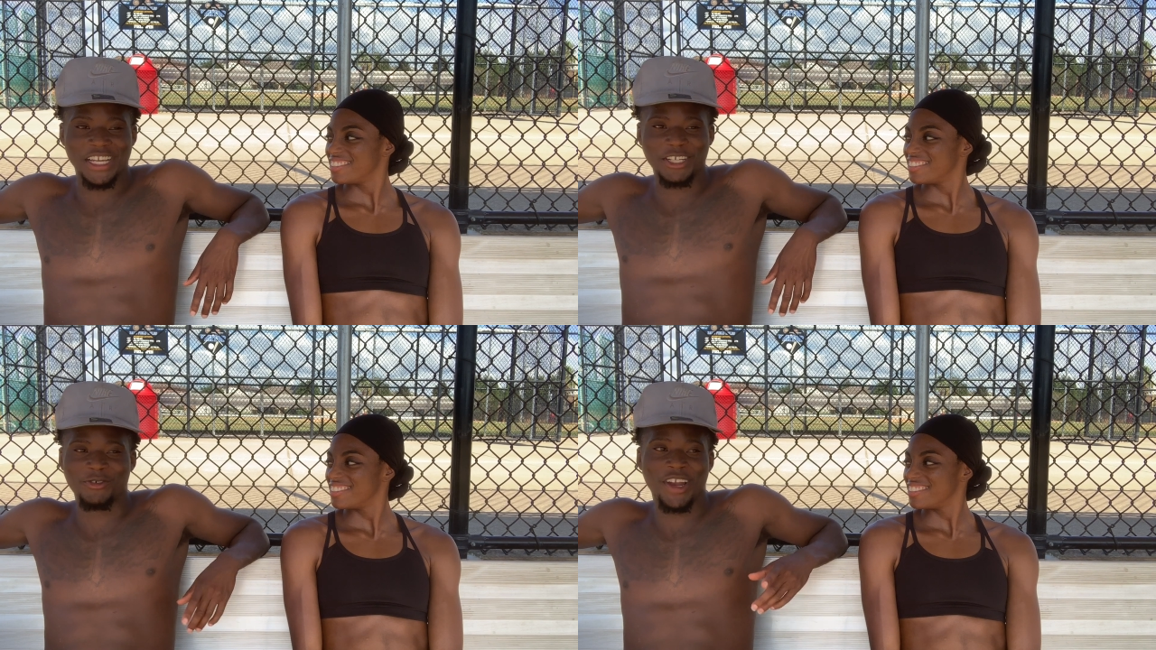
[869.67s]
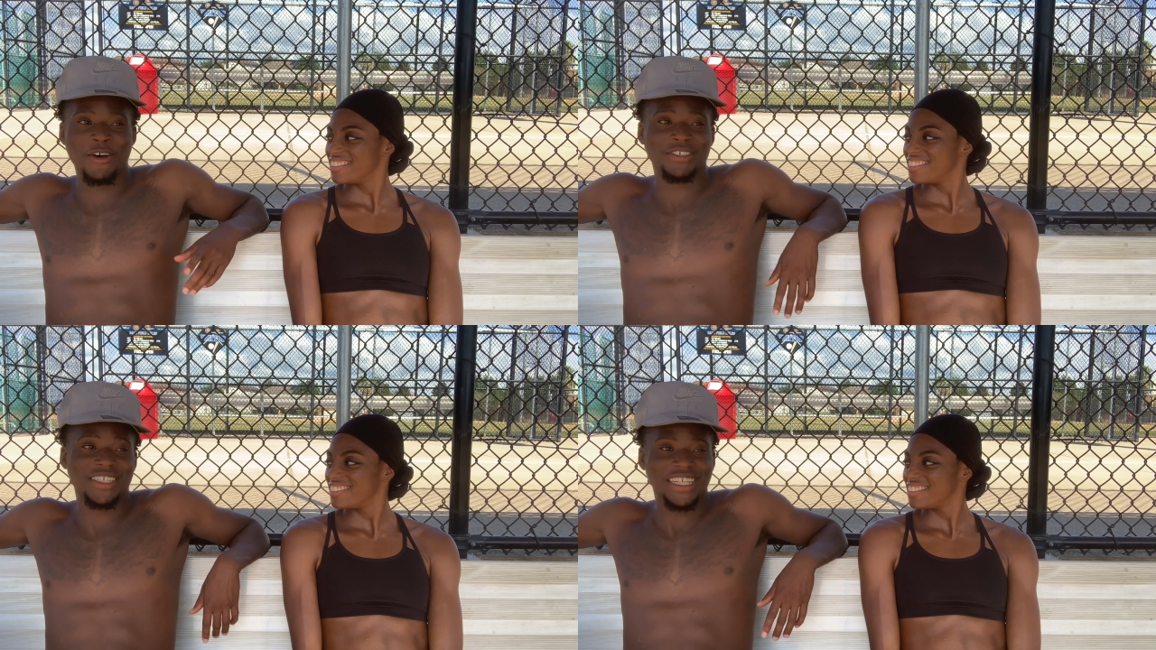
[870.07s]
Speaker 1: That's what
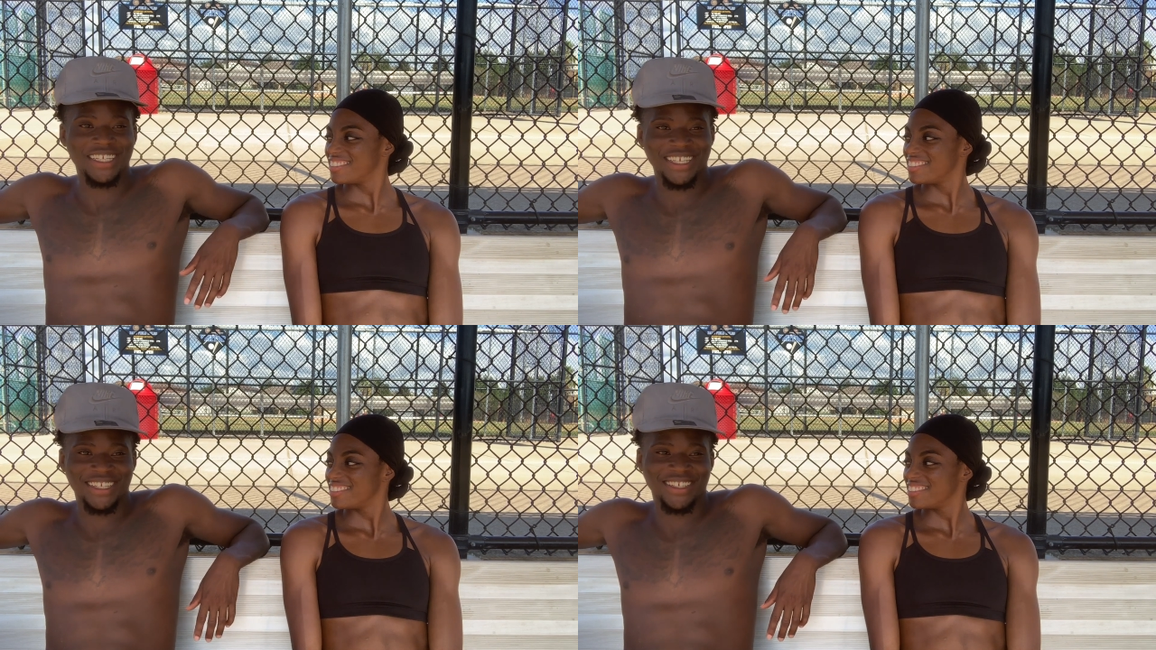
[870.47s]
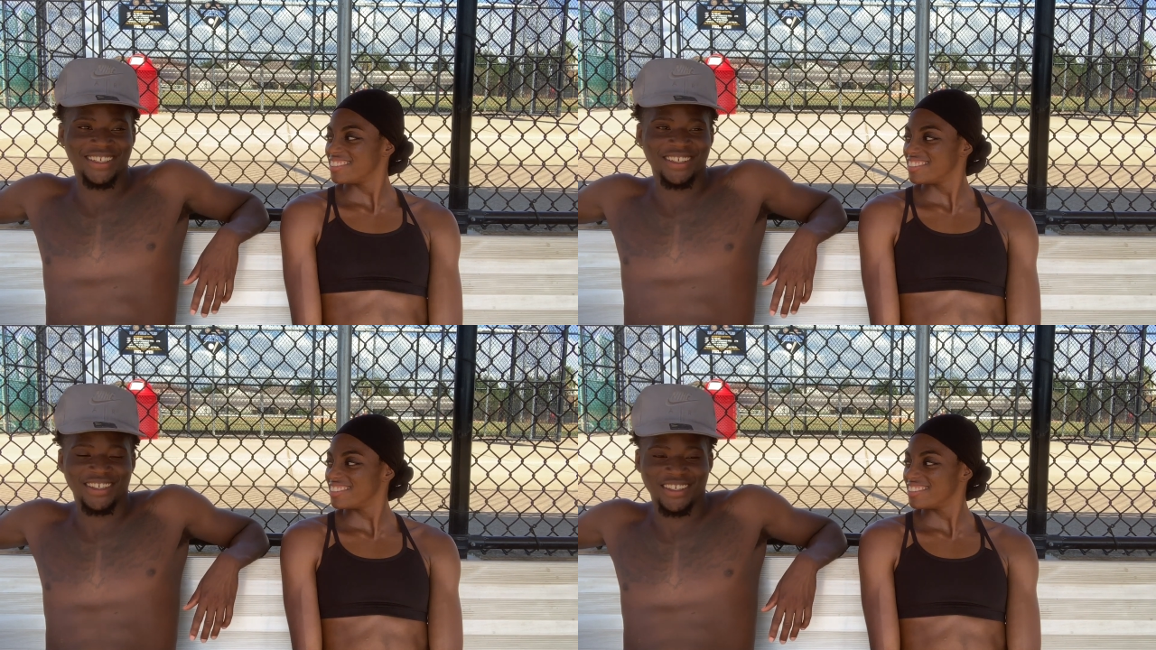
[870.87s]
I was
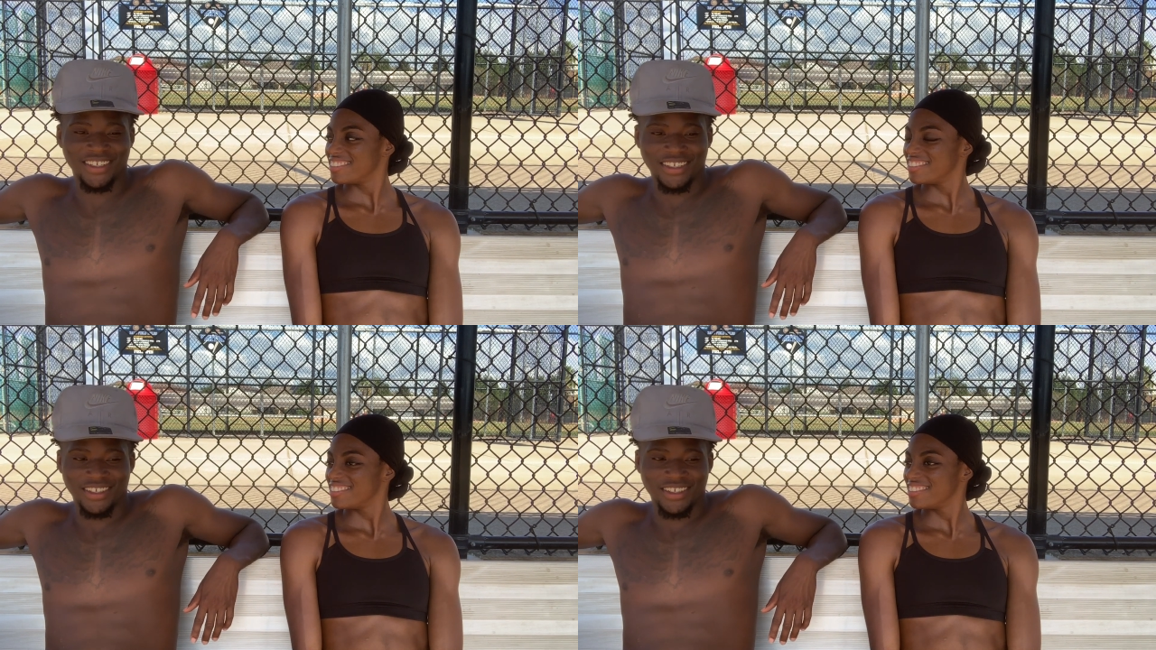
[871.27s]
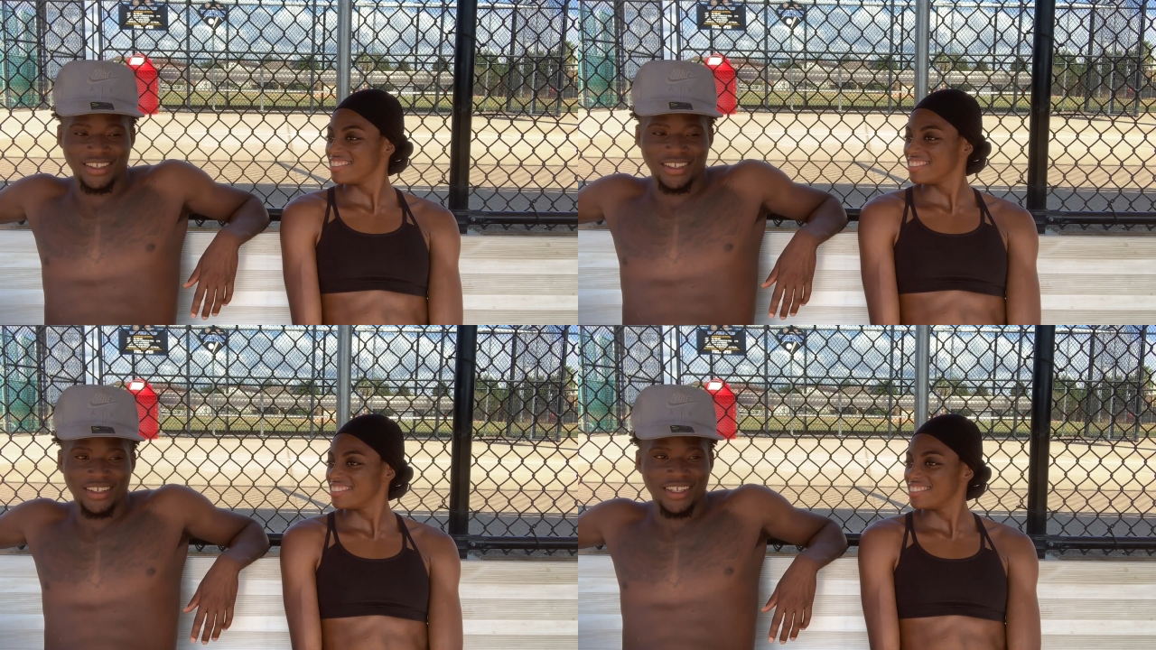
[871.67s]

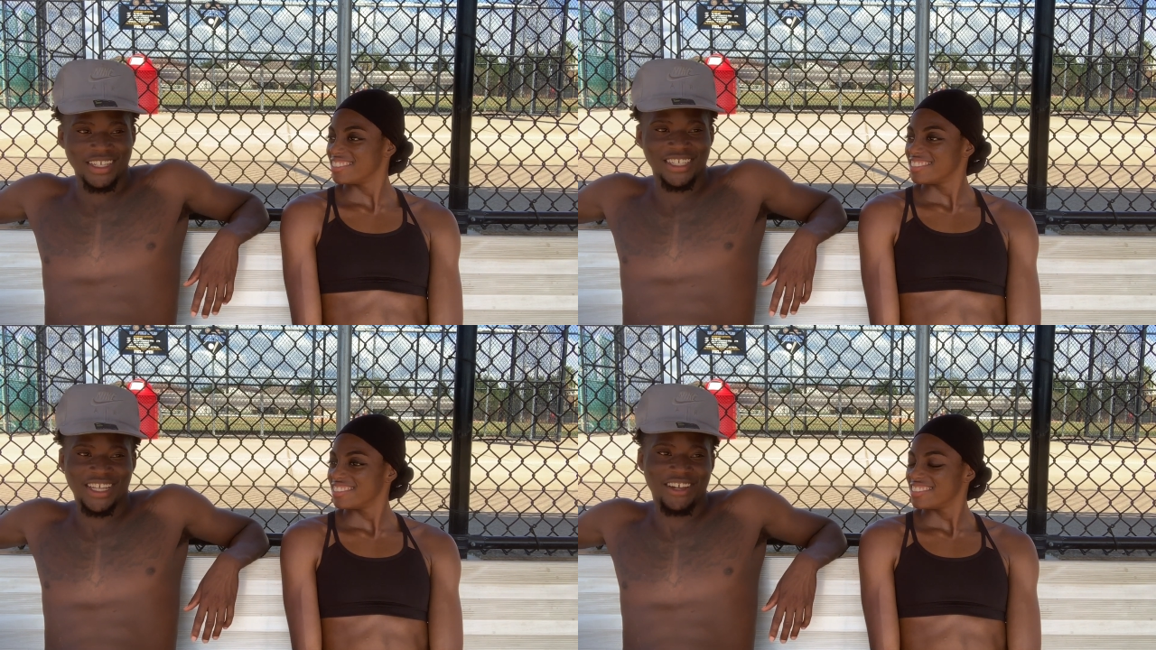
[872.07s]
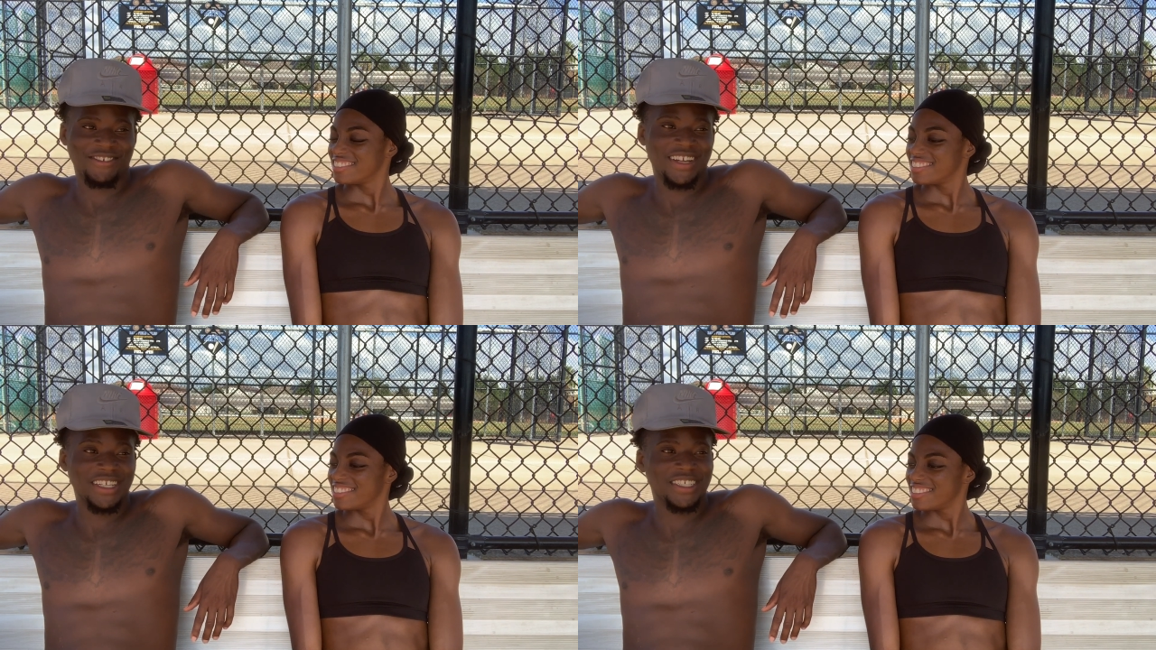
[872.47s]
thinking until
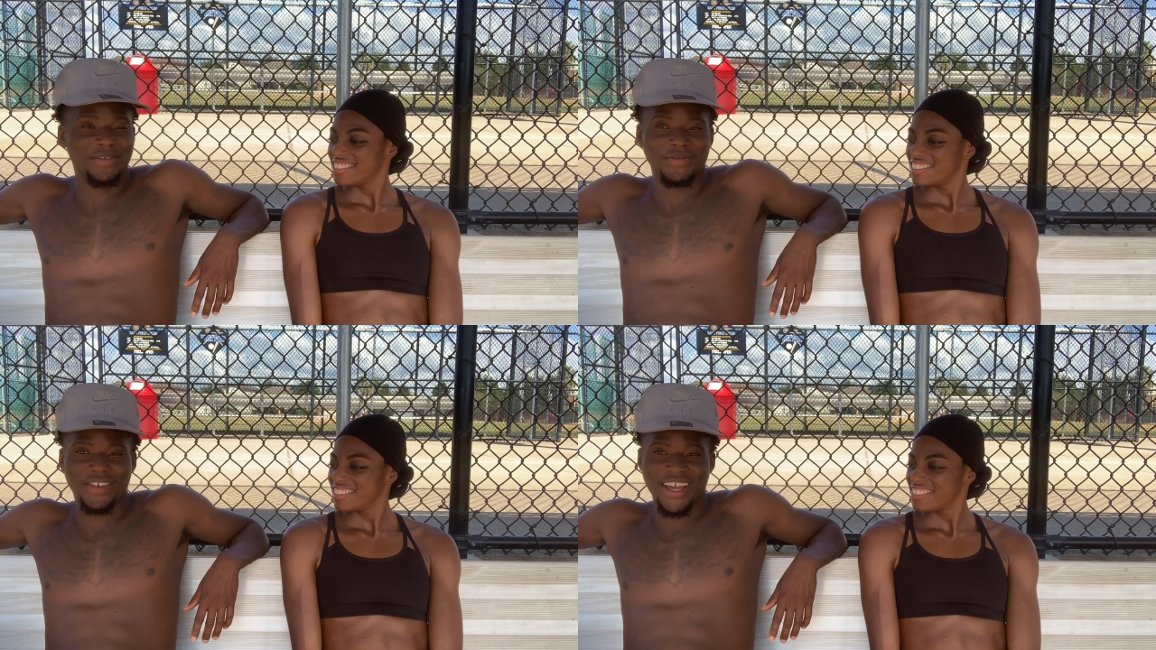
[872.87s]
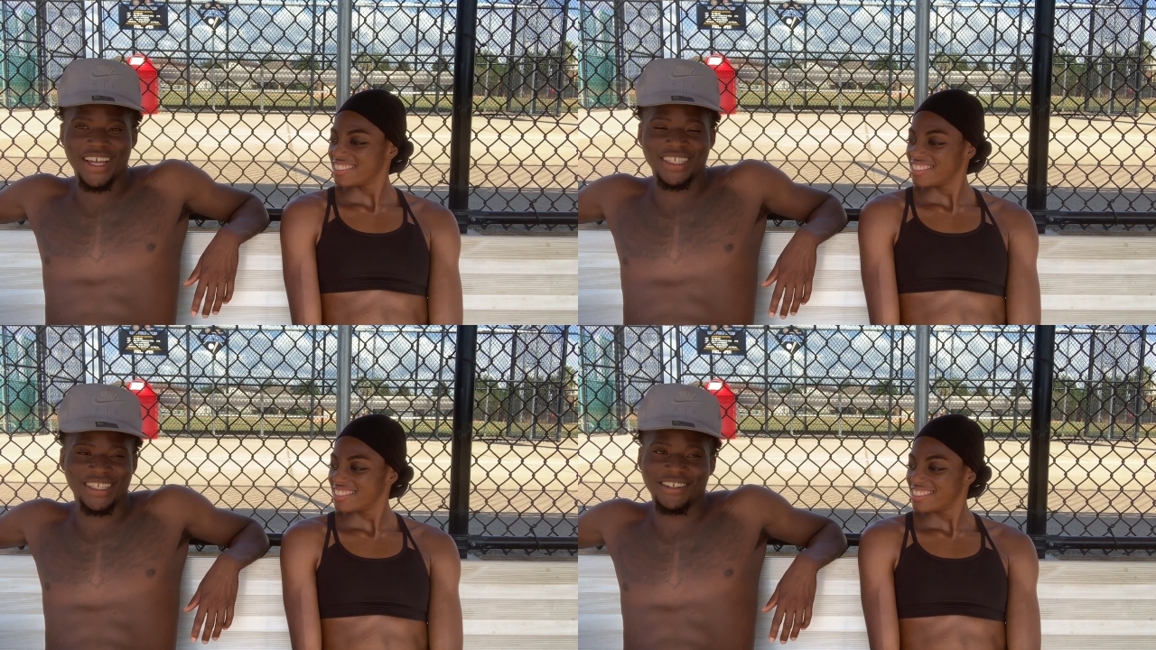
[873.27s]
I ran so
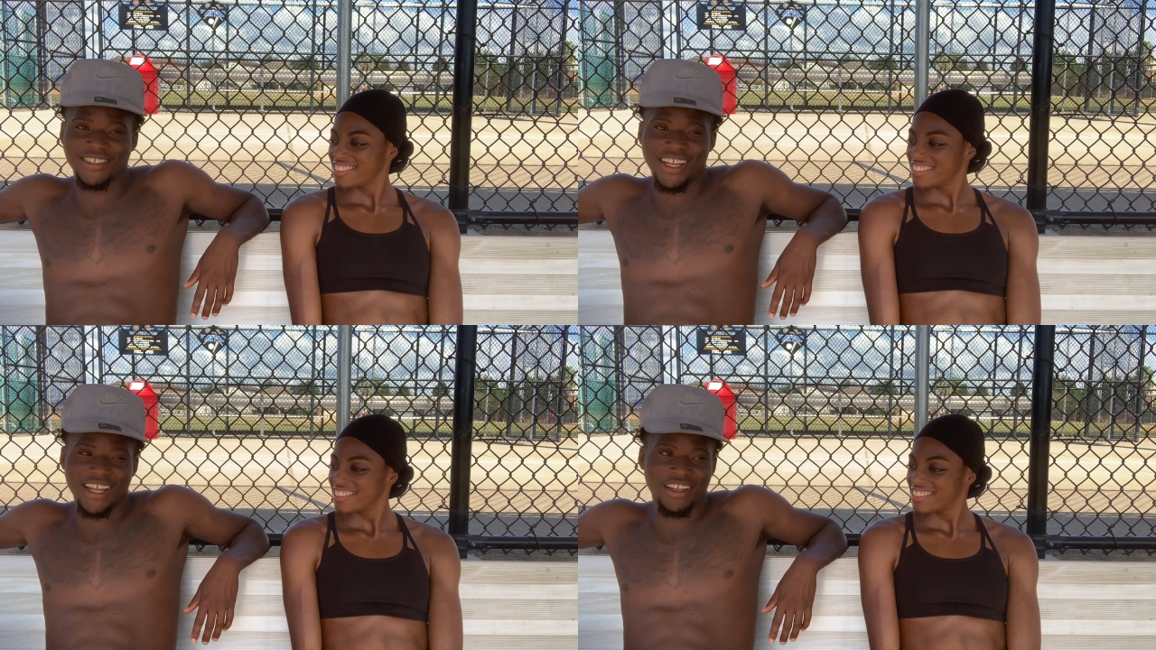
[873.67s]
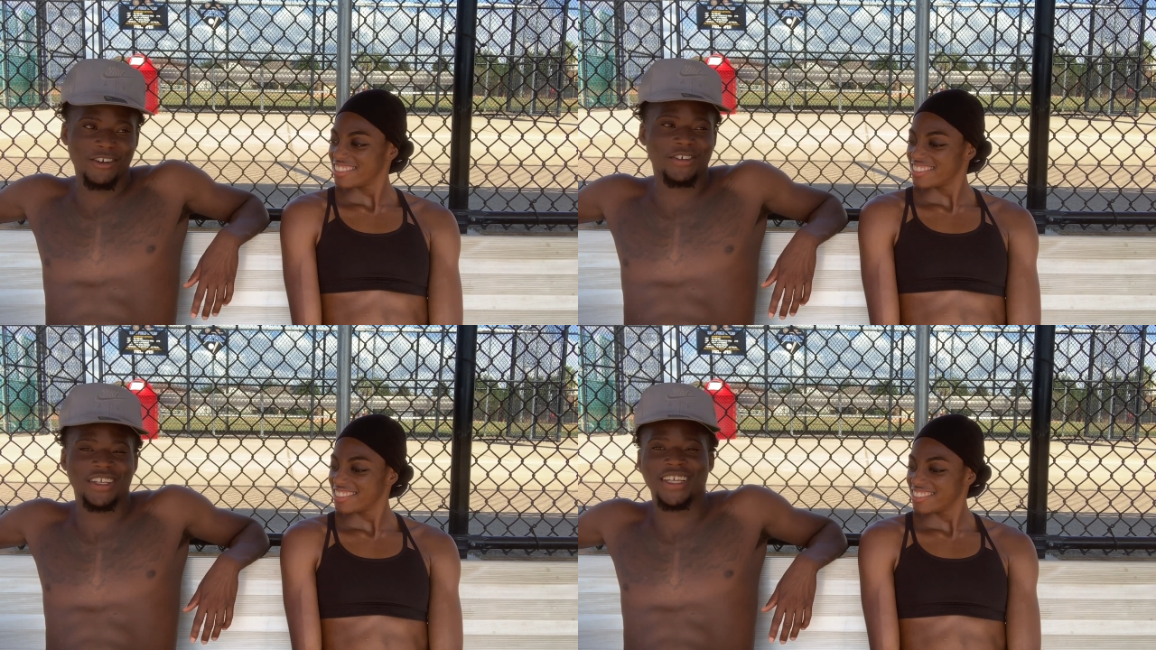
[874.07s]
fast, and I was like,
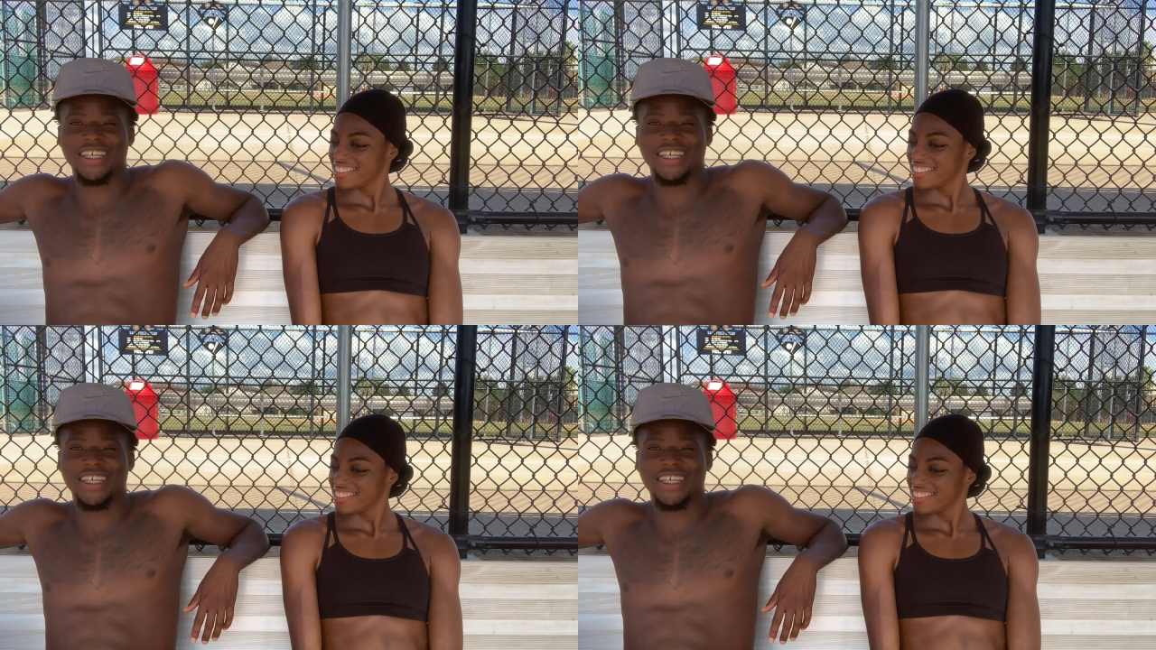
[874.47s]
oh